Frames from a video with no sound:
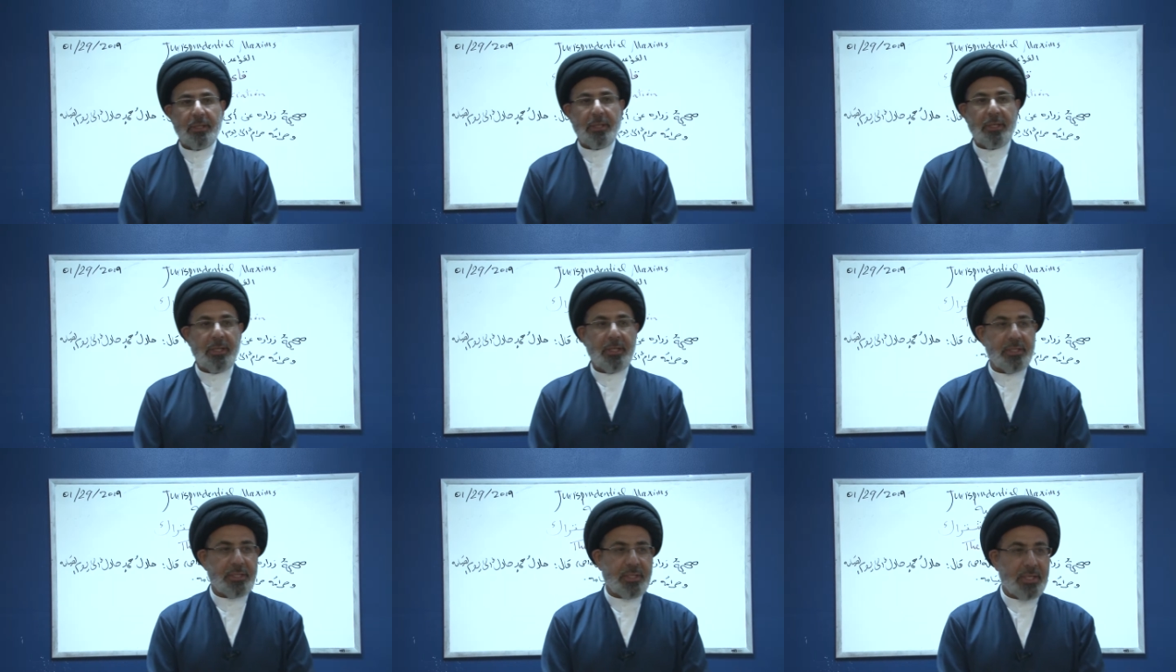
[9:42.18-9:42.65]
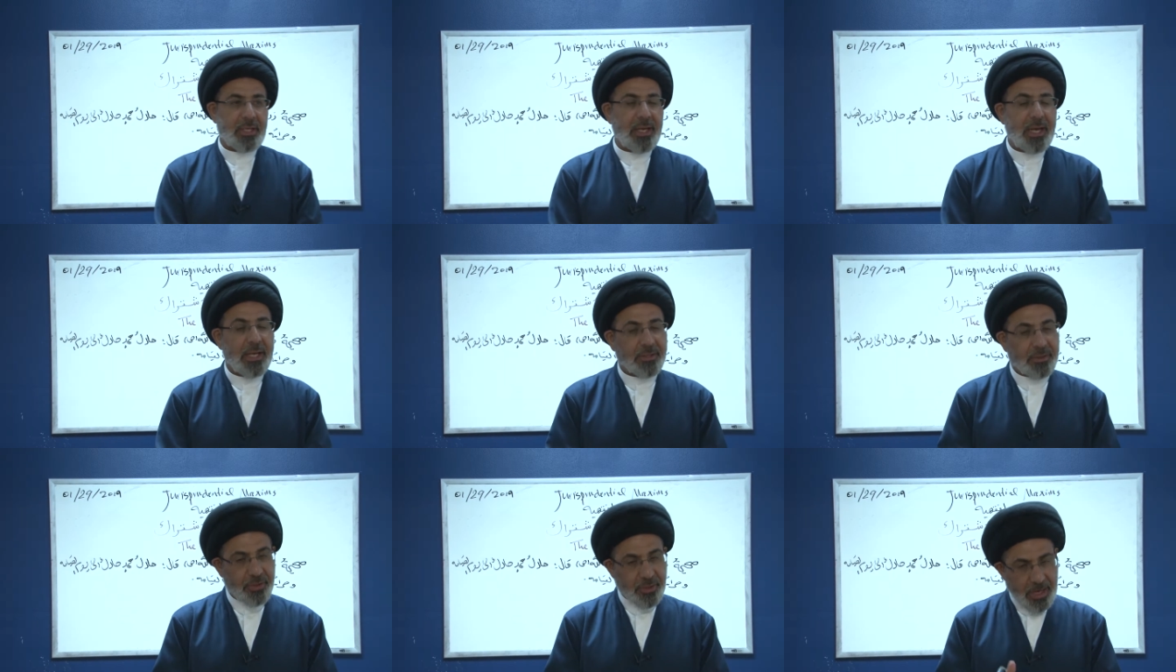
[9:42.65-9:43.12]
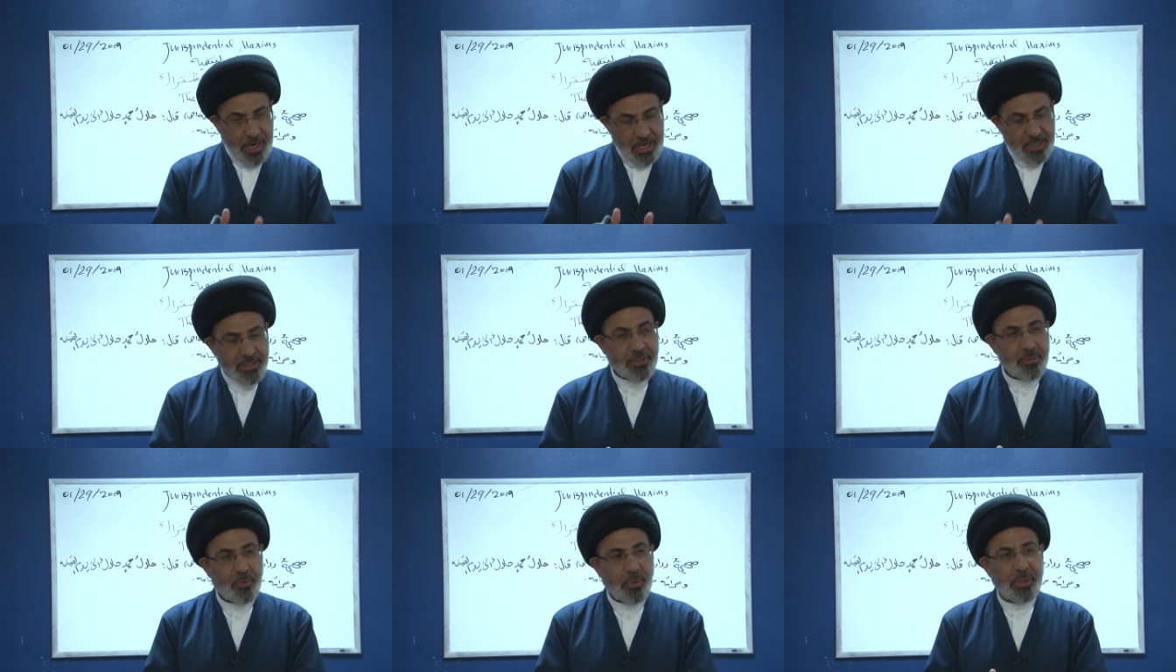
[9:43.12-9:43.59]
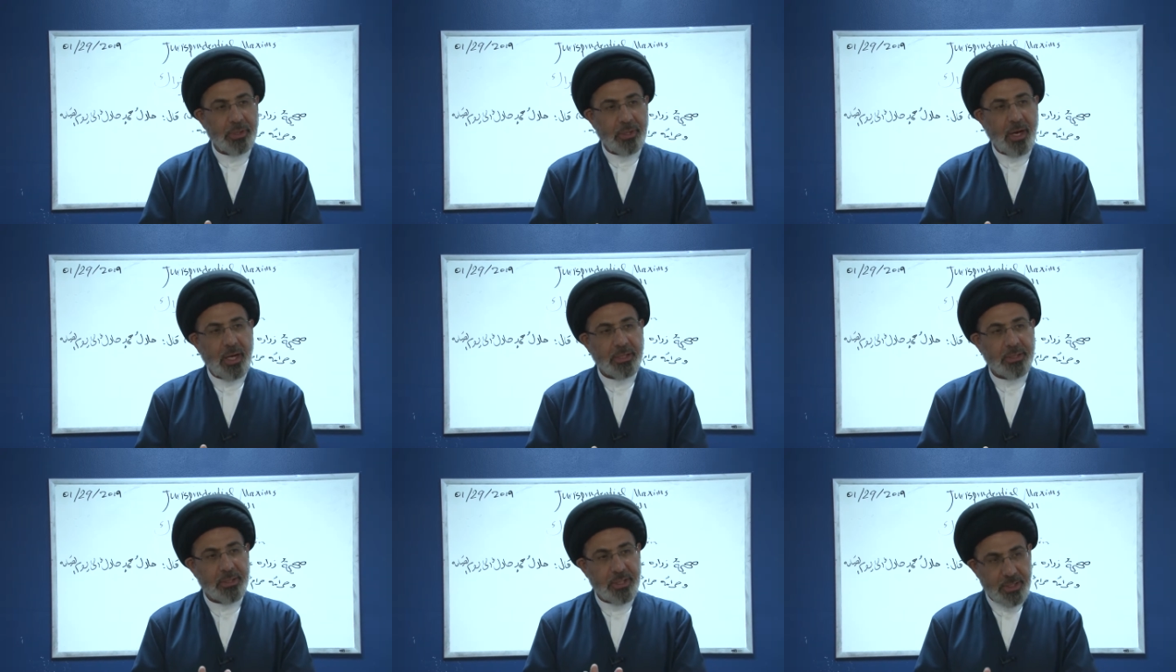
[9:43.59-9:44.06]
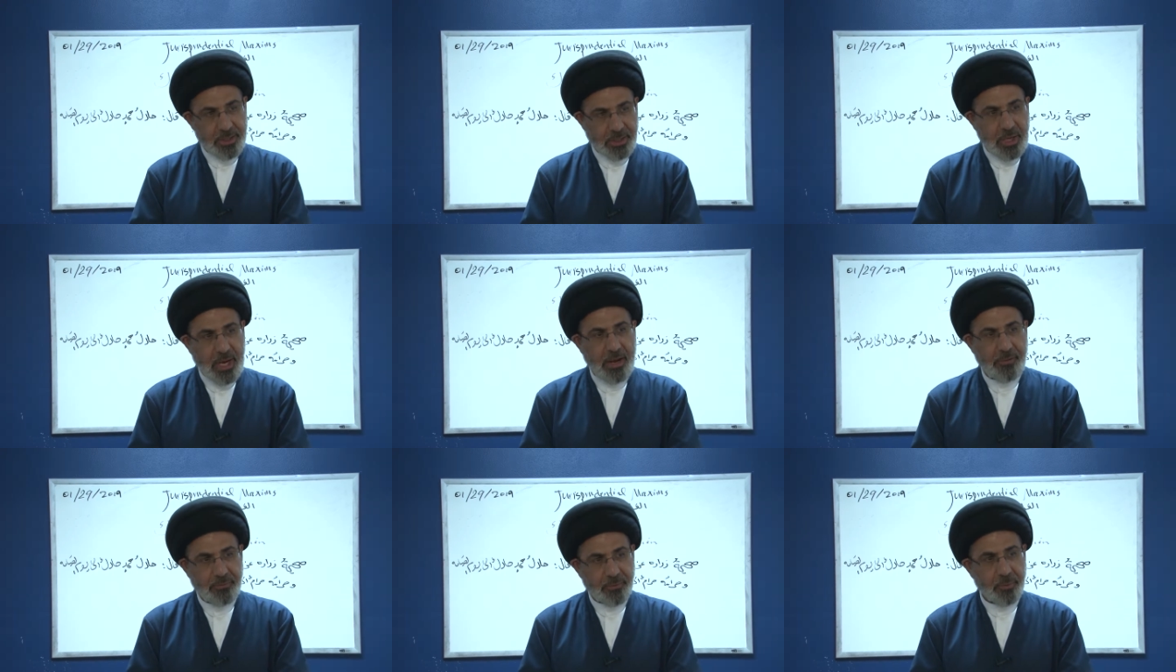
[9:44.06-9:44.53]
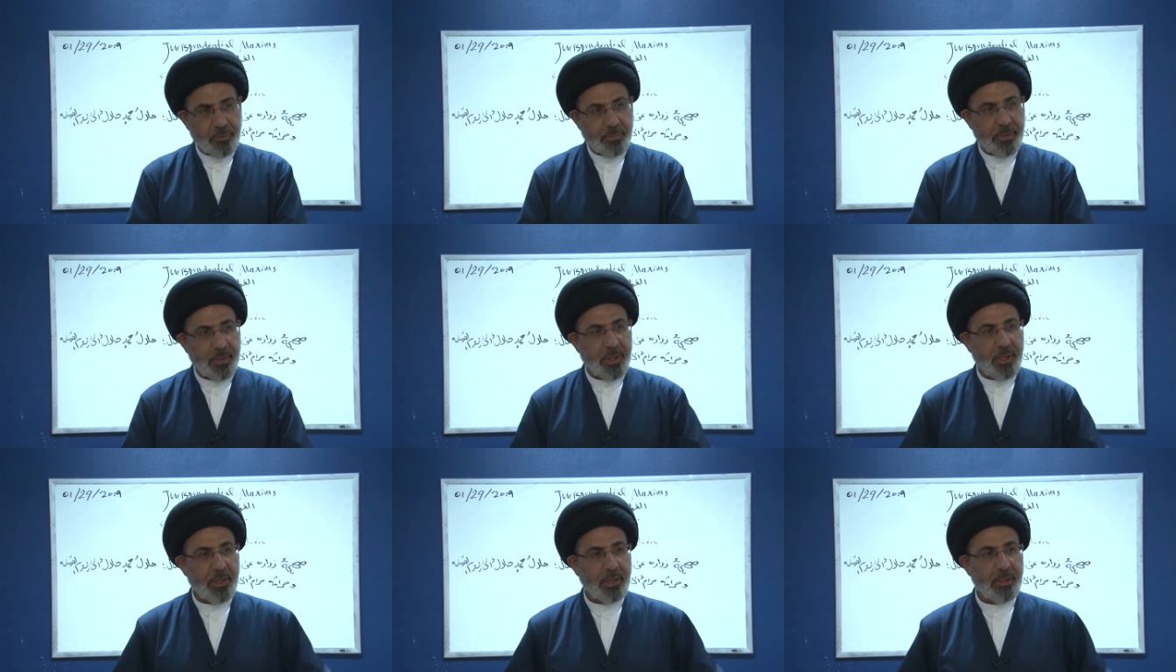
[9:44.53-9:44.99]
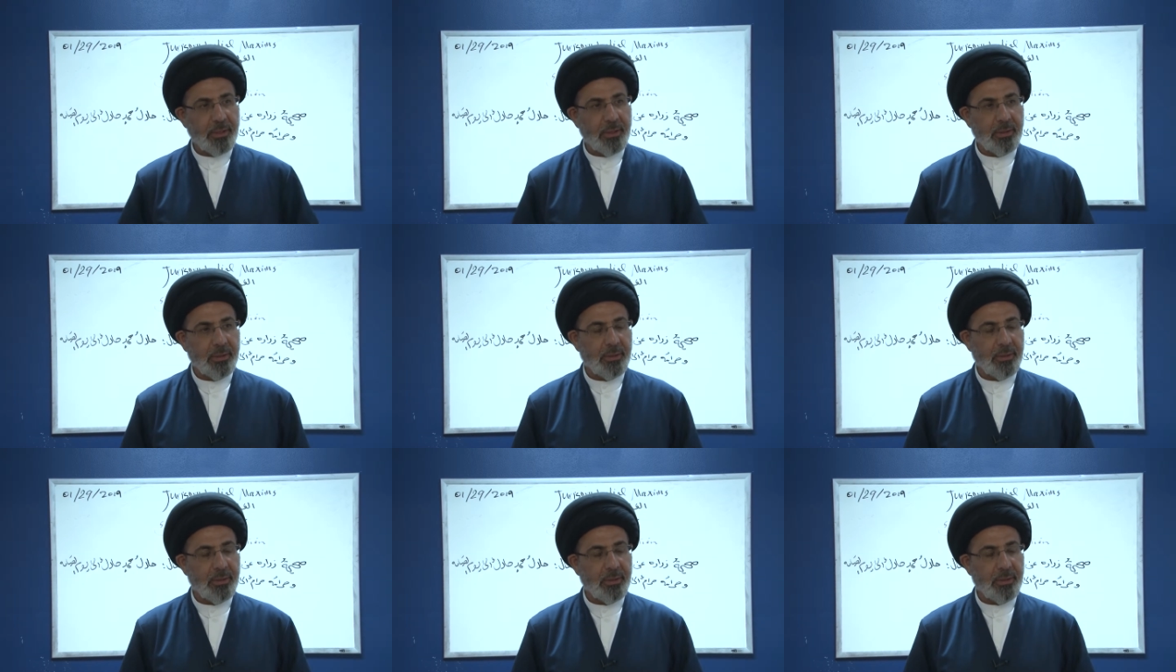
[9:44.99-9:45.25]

Is he addressed when God says you have to pray?